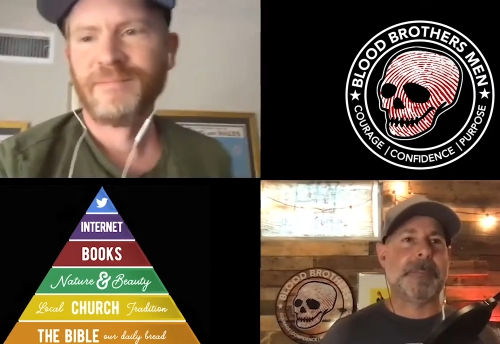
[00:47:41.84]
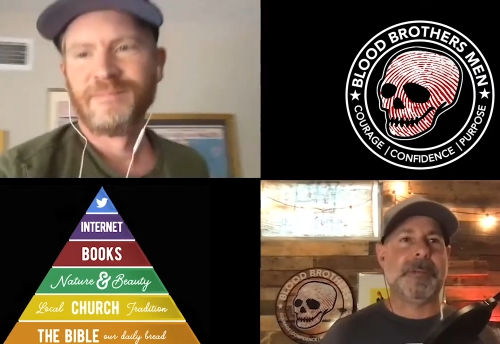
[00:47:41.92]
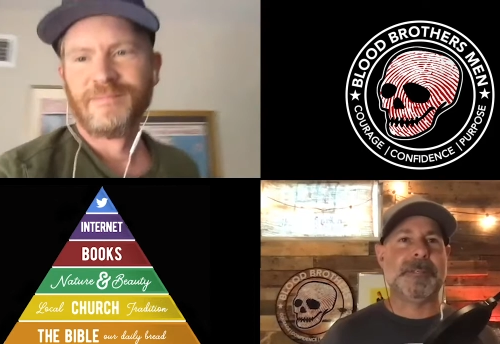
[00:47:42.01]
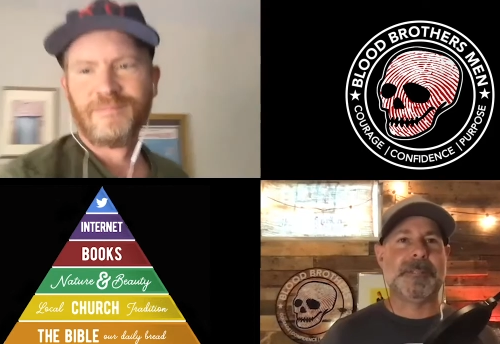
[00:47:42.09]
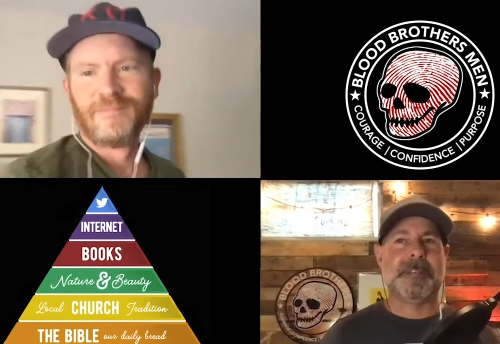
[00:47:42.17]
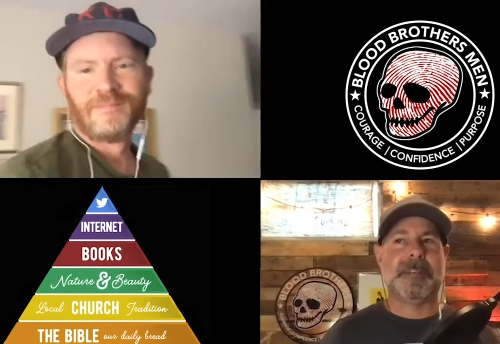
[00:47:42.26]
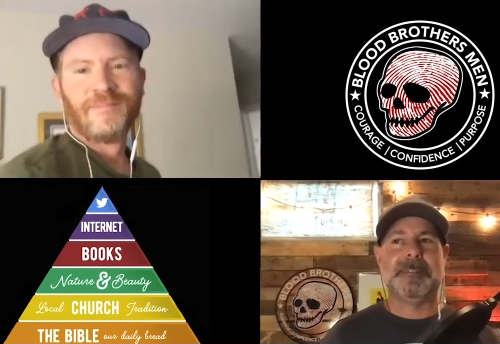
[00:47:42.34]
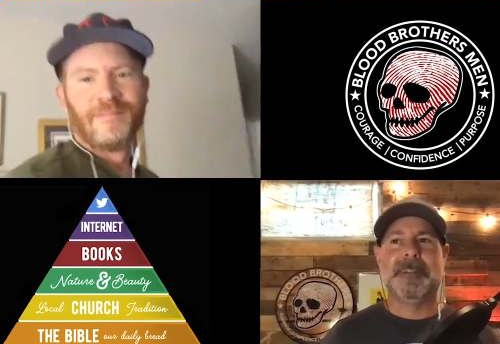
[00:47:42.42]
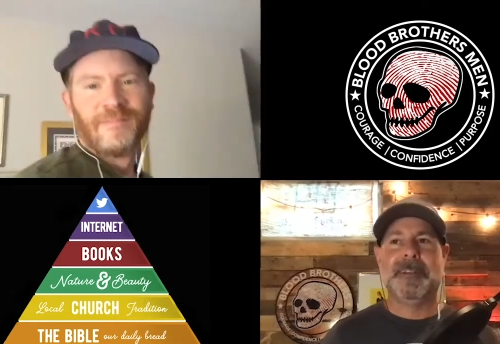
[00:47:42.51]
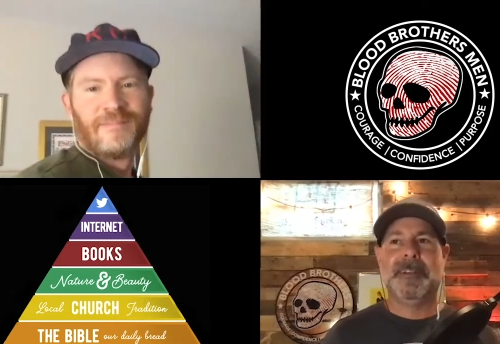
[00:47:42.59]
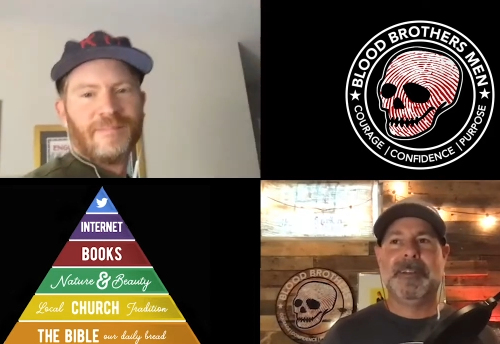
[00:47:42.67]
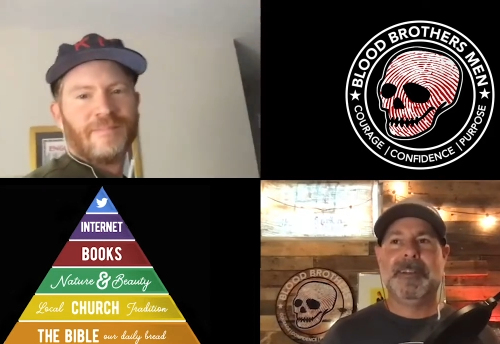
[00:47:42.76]
Speaker 1: because I
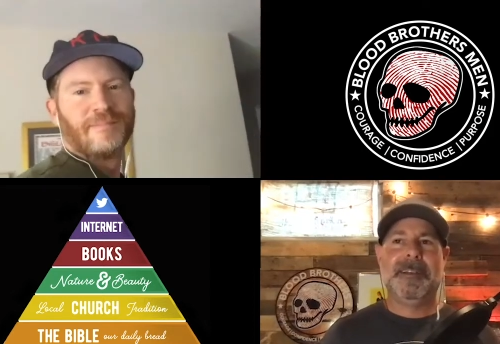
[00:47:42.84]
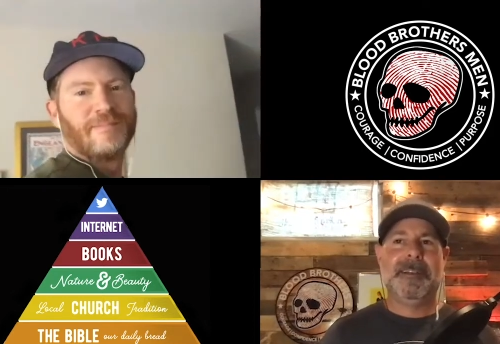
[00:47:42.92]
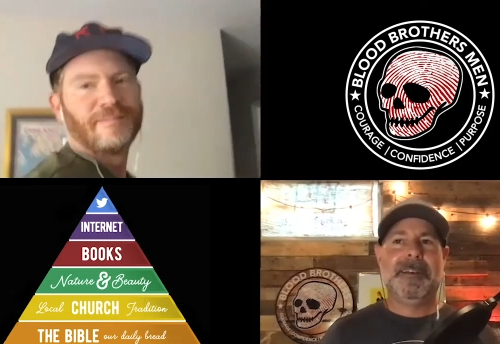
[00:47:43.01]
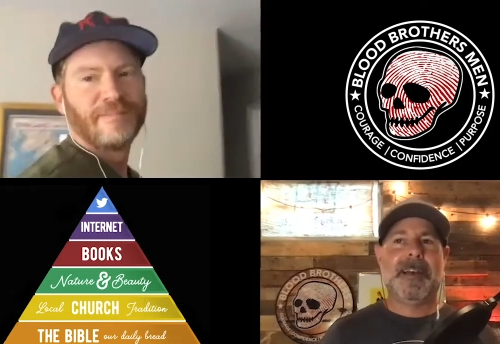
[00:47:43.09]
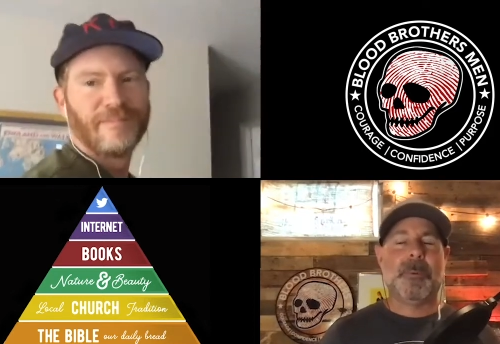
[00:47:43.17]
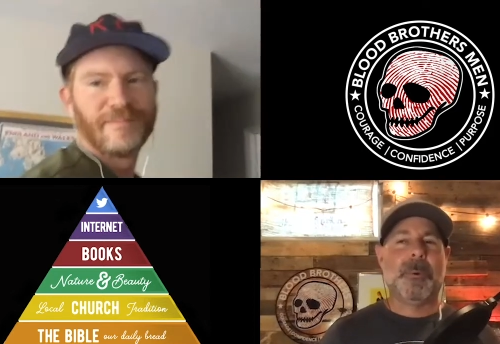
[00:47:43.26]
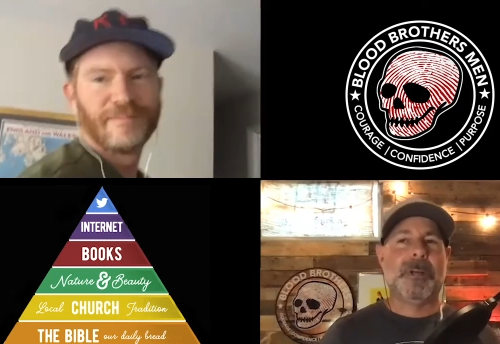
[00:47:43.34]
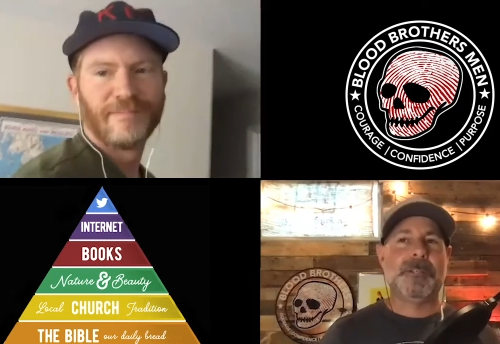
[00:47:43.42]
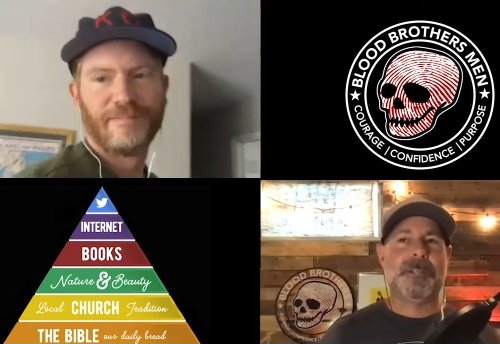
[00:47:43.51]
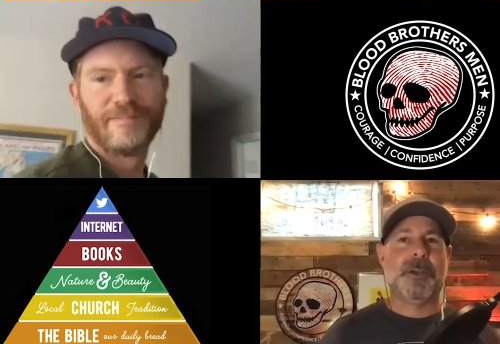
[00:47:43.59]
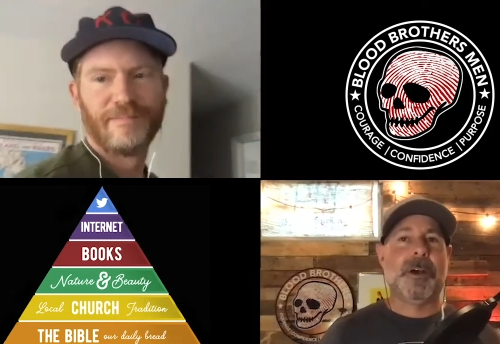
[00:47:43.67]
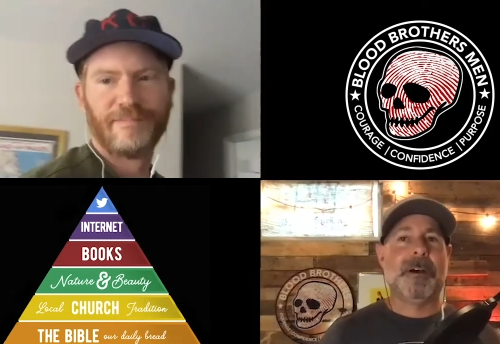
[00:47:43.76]
I watch
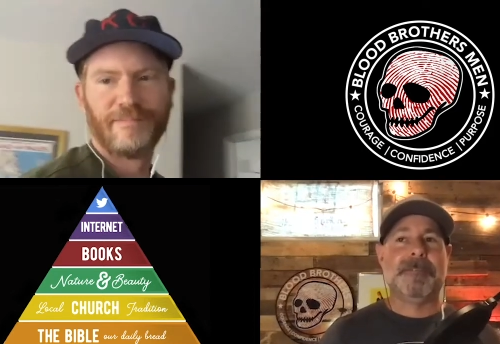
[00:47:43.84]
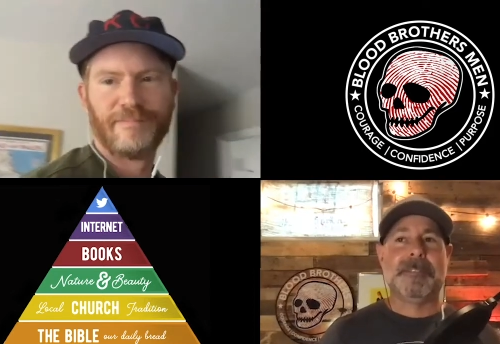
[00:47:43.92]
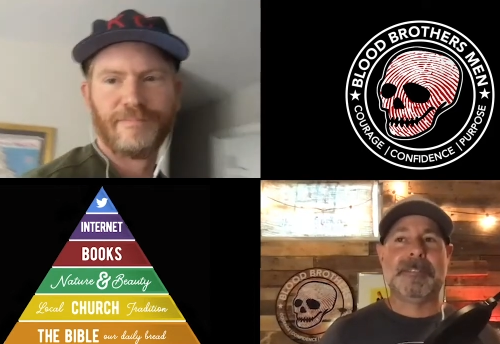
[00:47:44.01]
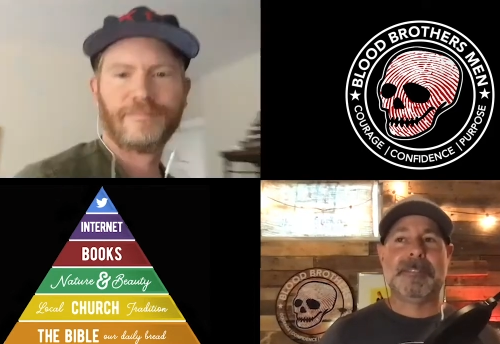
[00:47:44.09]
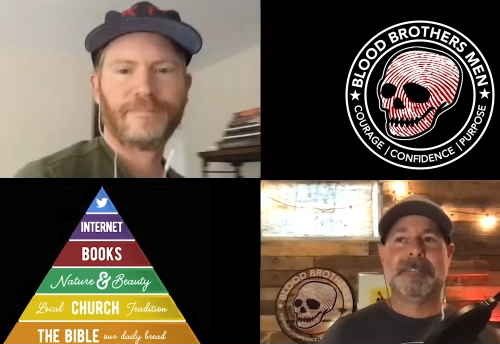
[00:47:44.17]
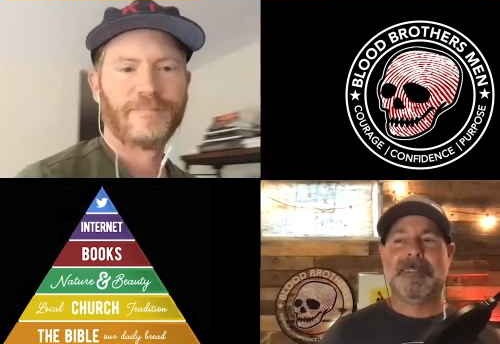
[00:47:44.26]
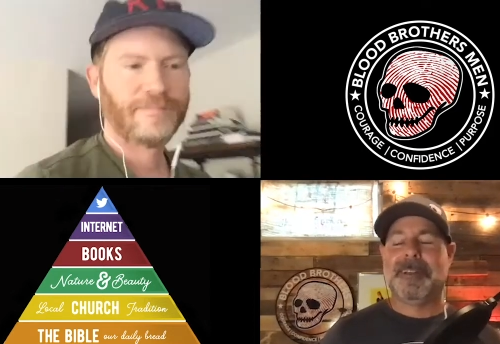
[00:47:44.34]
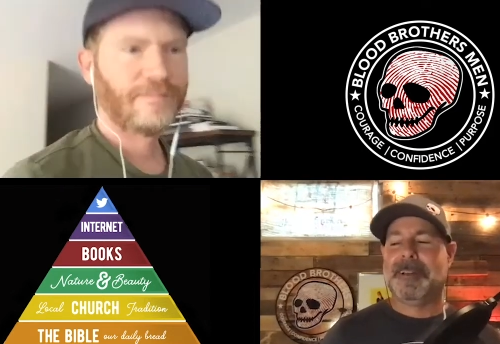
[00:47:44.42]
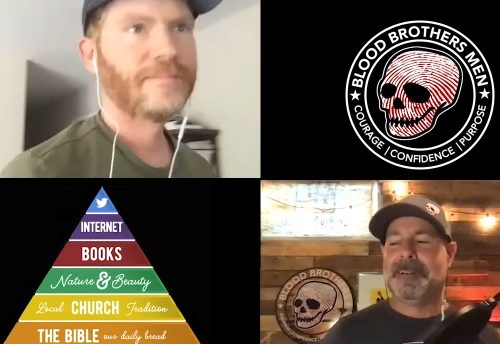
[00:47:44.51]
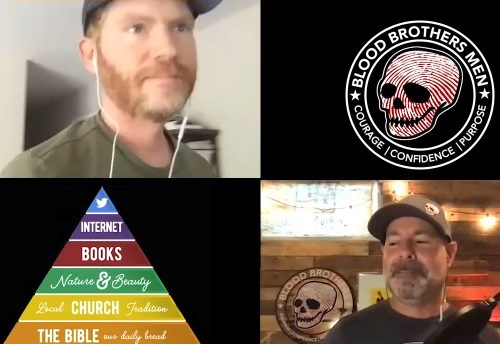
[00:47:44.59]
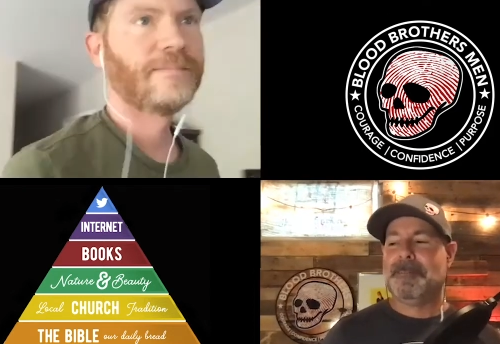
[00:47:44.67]
The Office uh,